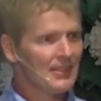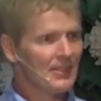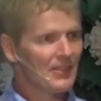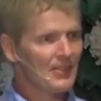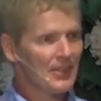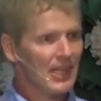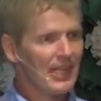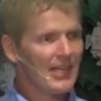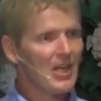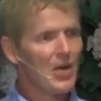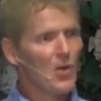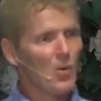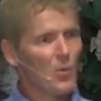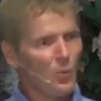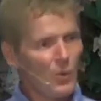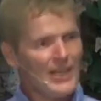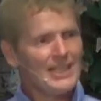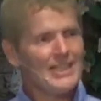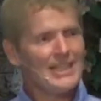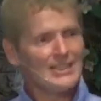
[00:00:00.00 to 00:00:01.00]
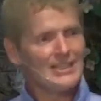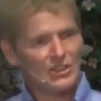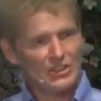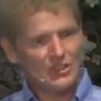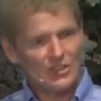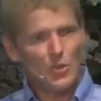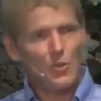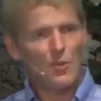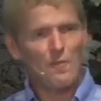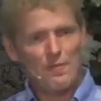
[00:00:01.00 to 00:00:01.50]
Okay? We need to
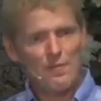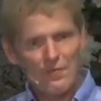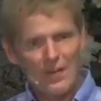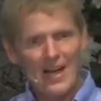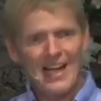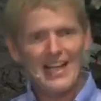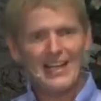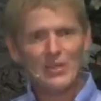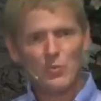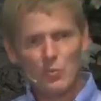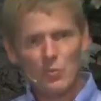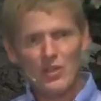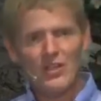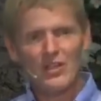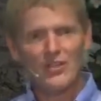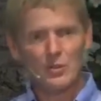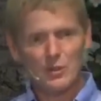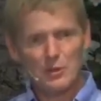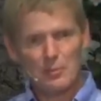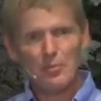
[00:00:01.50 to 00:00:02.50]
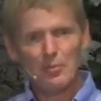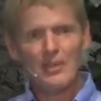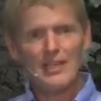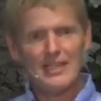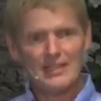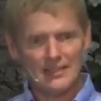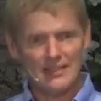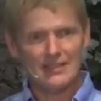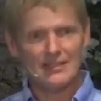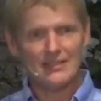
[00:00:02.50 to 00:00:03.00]
go find one of those
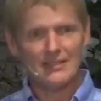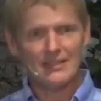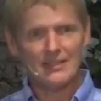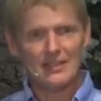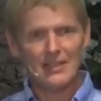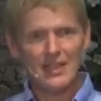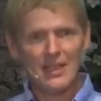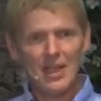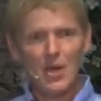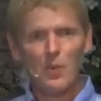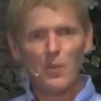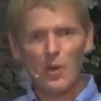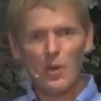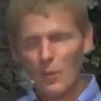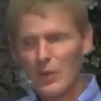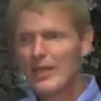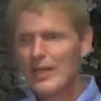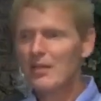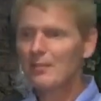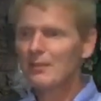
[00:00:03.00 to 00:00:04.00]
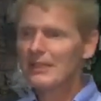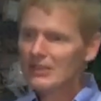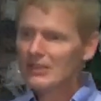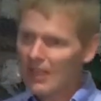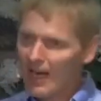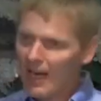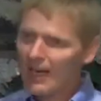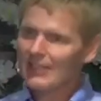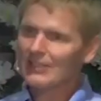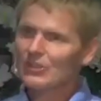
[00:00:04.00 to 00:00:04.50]
places where we can be
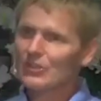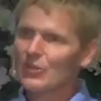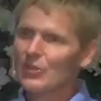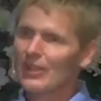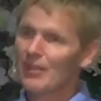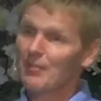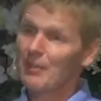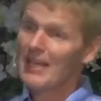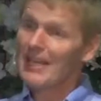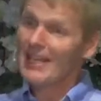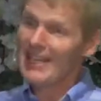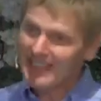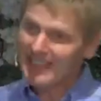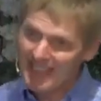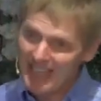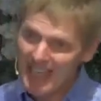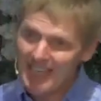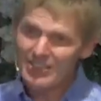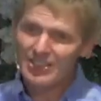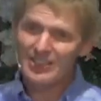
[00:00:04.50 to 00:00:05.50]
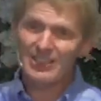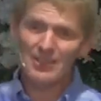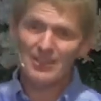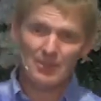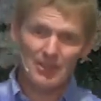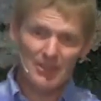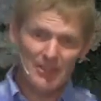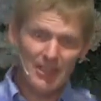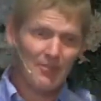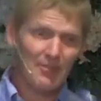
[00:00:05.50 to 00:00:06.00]
talking to them, engaging them
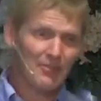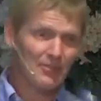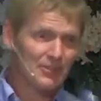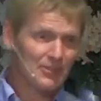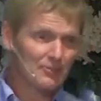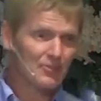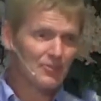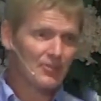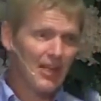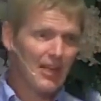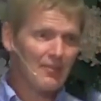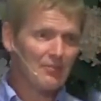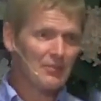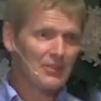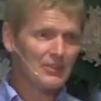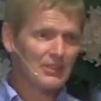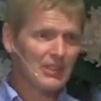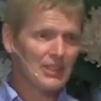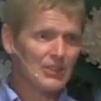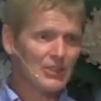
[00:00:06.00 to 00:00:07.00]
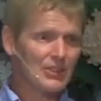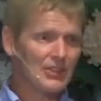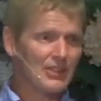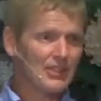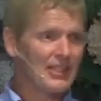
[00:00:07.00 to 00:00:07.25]
in conversation,